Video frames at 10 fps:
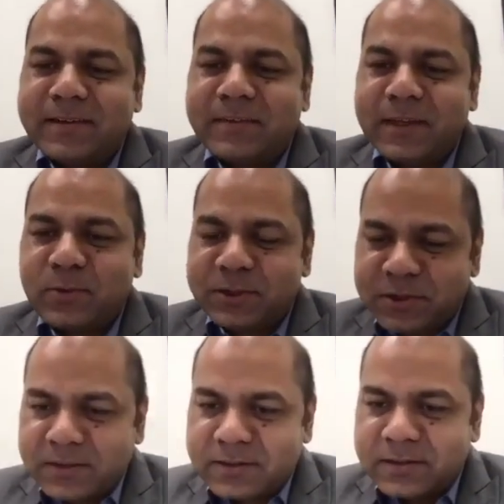Another
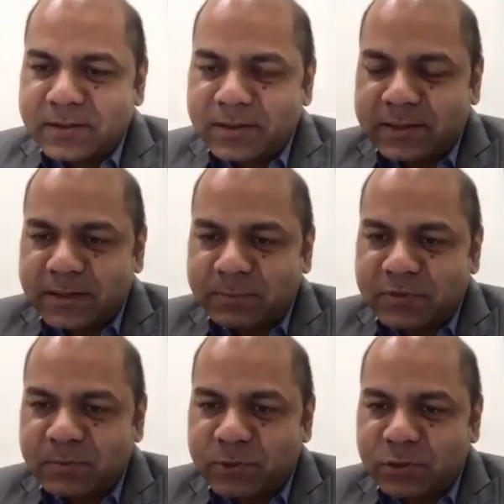question that
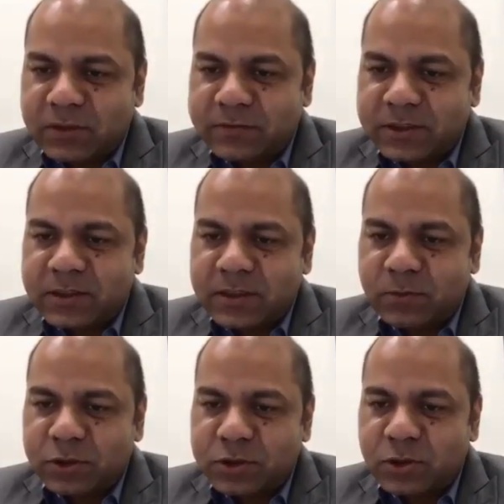comes from Joseph is he
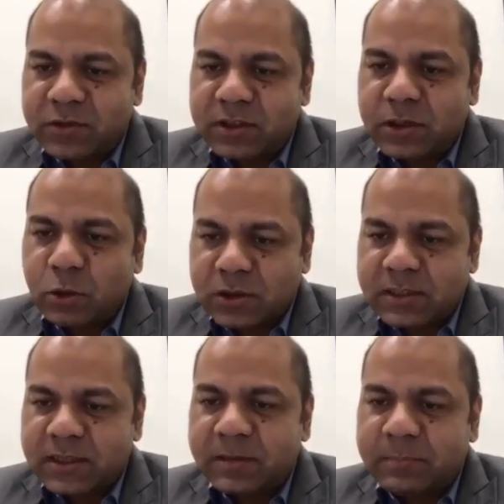wants to know whether the
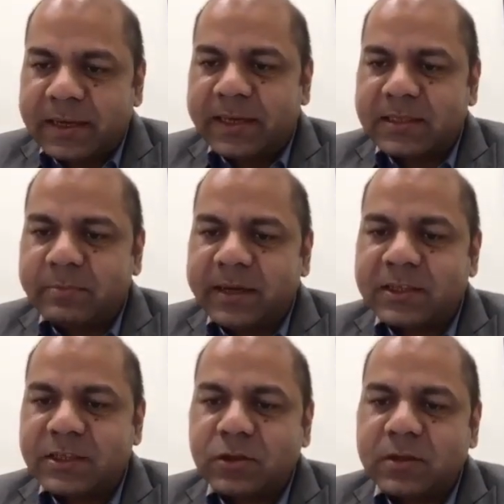nozzles that are placed are
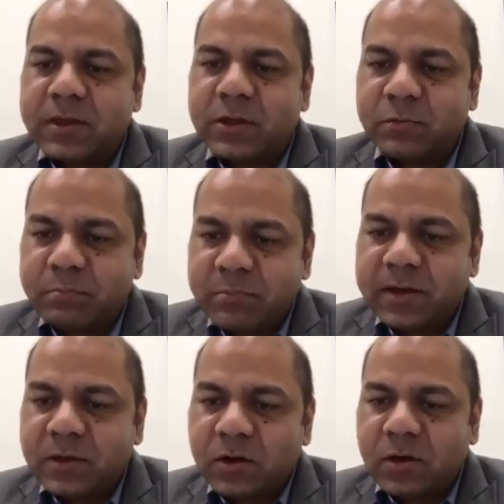based on the
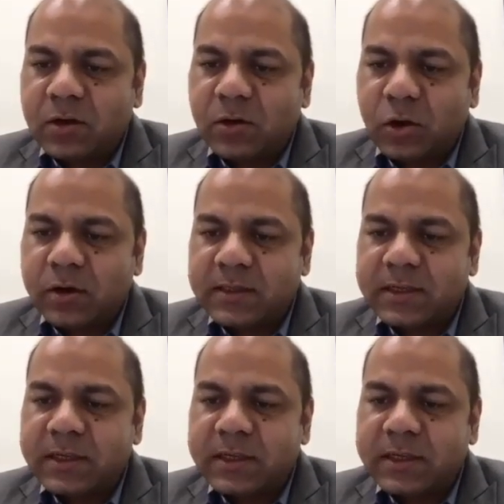equipment or is it